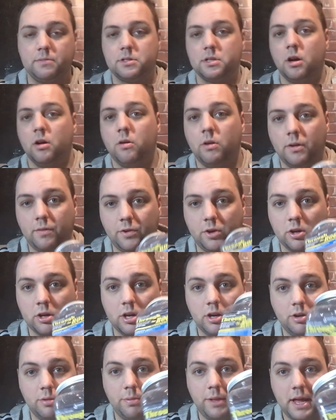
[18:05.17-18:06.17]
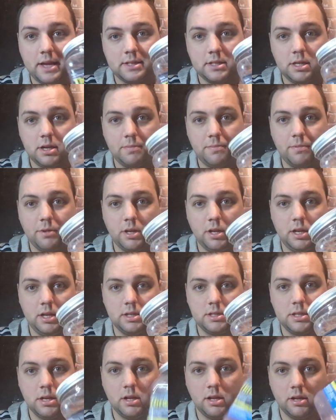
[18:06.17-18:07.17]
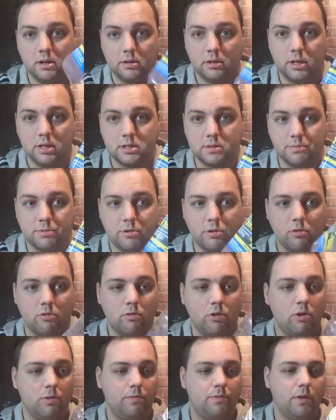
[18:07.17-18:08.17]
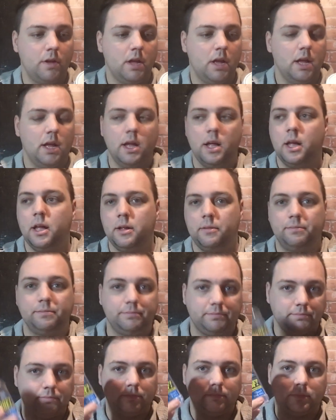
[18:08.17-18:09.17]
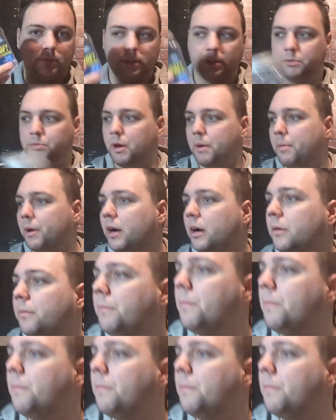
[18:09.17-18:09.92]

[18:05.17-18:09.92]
So if you're going to do plastic dip and you need sealant, get some Through the Roof. It's way better.